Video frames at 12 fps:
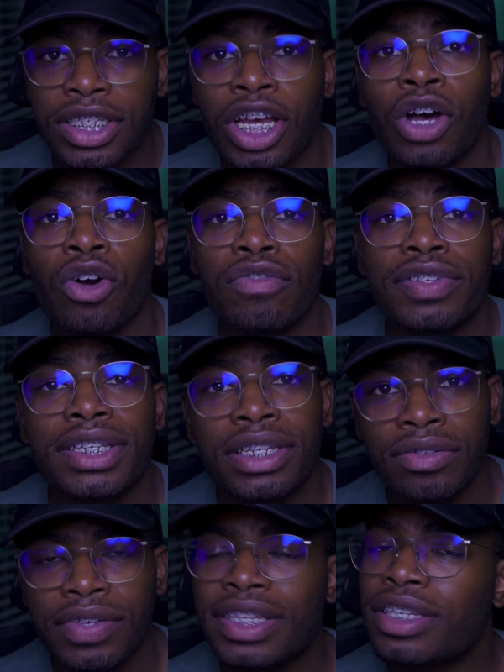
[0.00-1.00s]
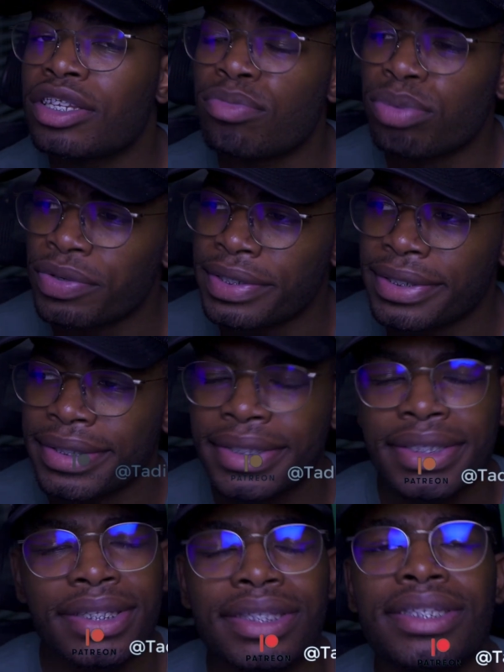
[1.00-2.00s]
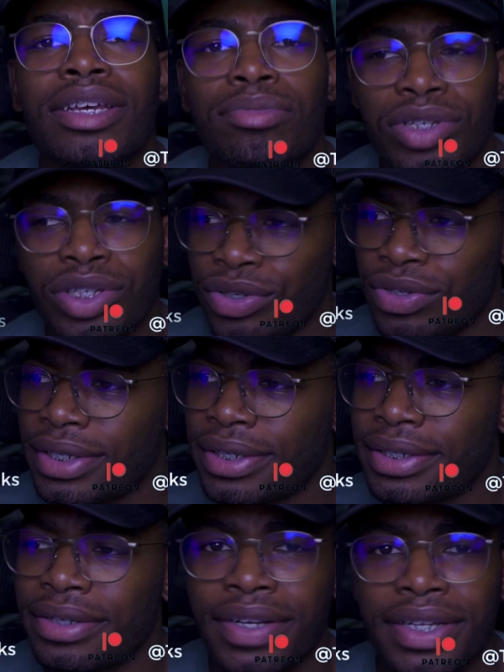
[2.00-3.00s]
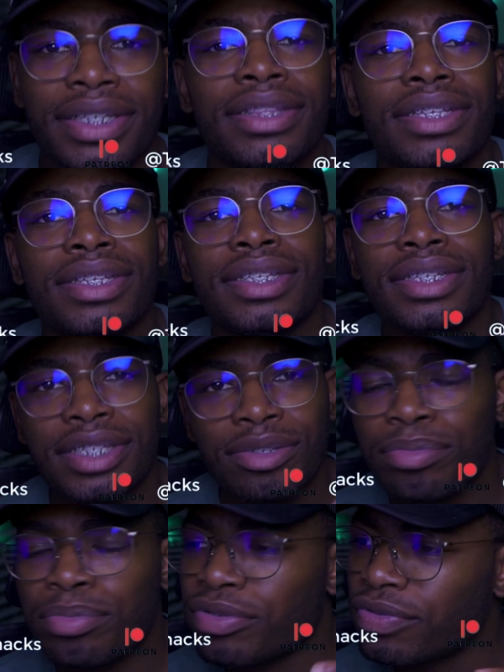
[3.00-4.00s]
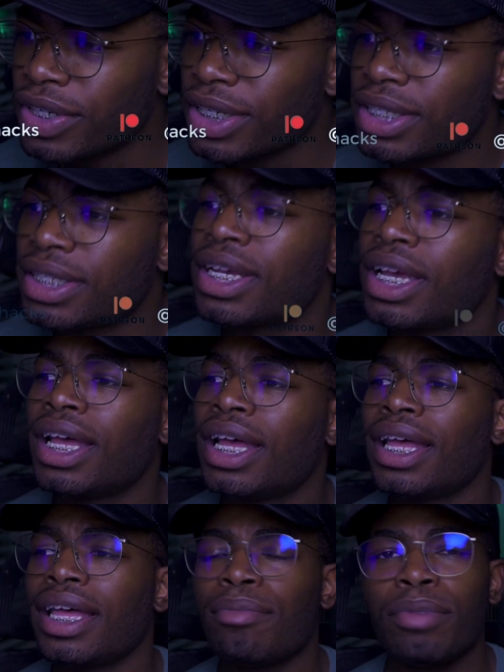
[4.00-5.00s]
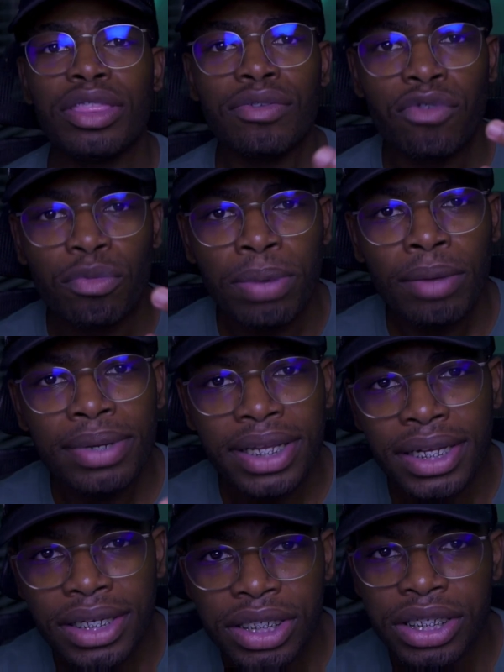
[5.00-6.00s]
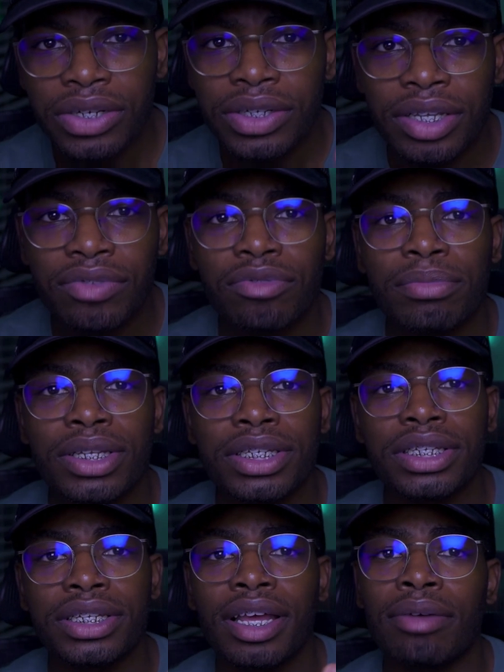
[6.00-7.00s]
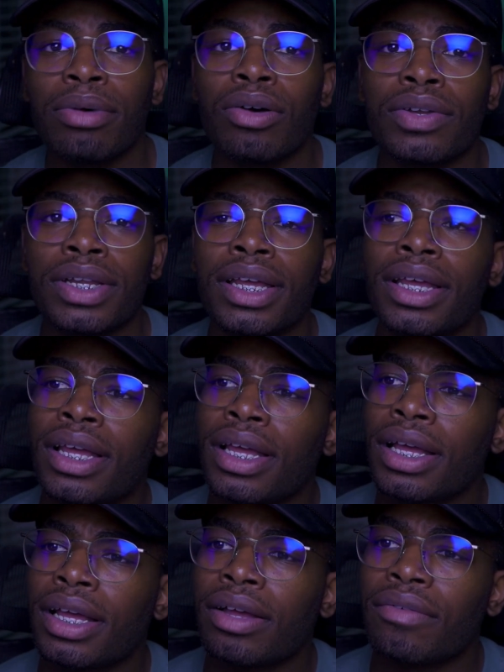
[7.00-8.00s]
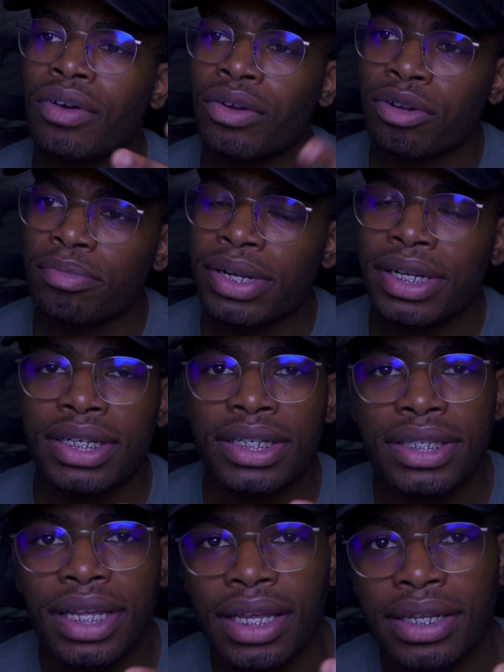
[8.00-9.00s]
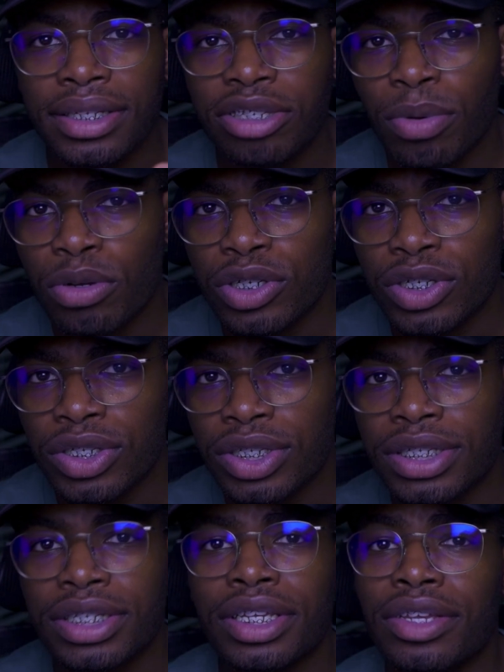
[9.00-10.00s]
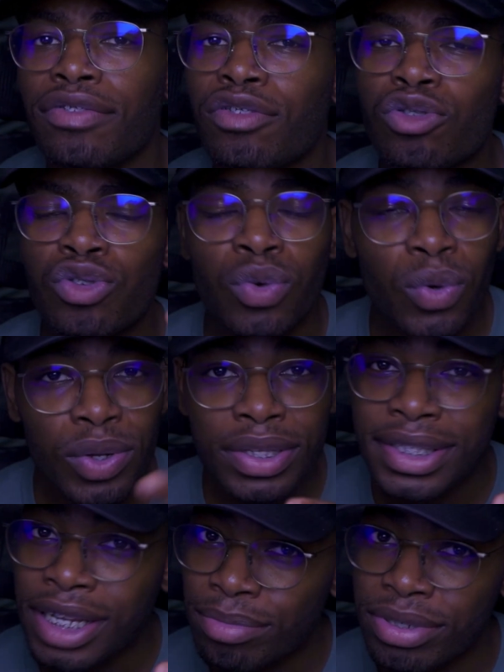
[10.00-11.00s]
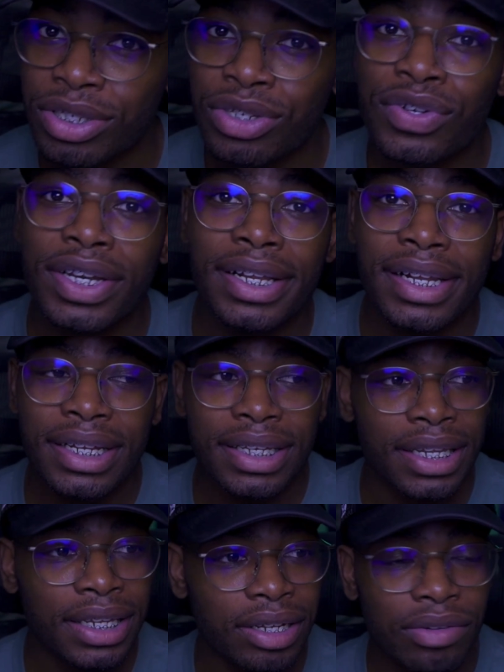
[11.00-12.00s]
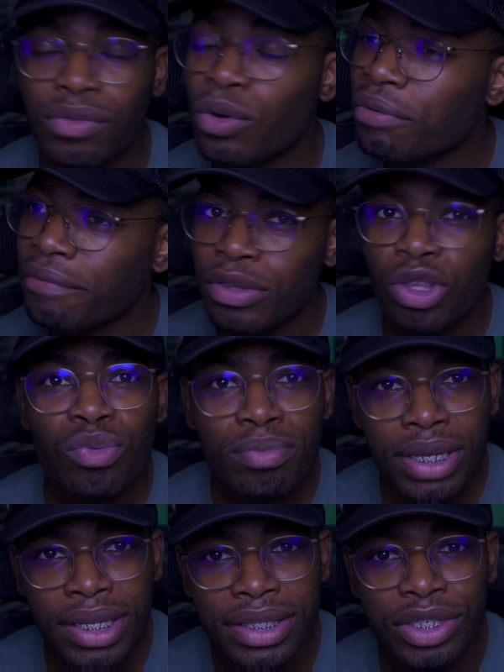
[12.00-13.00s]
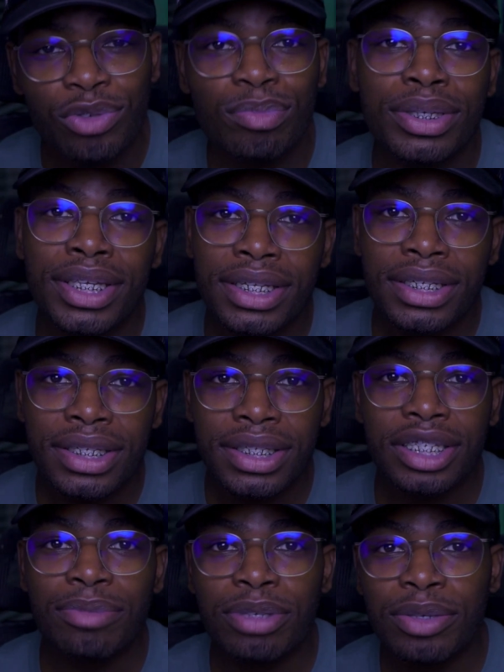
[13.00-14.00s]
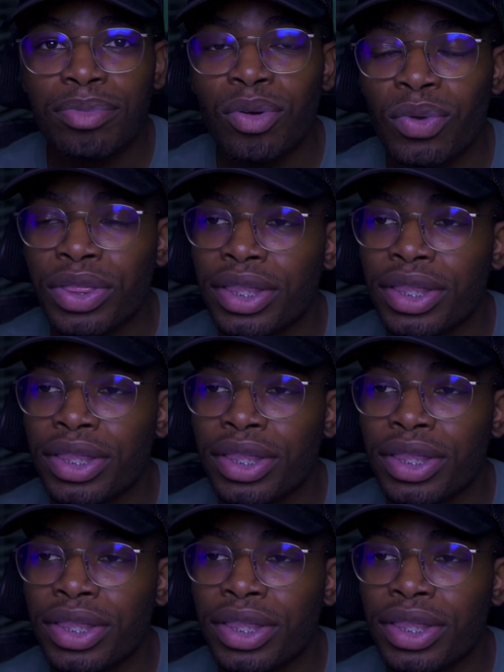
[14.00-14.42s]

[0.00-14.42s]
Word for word: are of significant importance in cybersecurity, right? The system provides a method for publicly sharing information about vulnerabilities and exposures. If you scroll on cybersecurity LinkedIn for a few minutes, you begin to see people with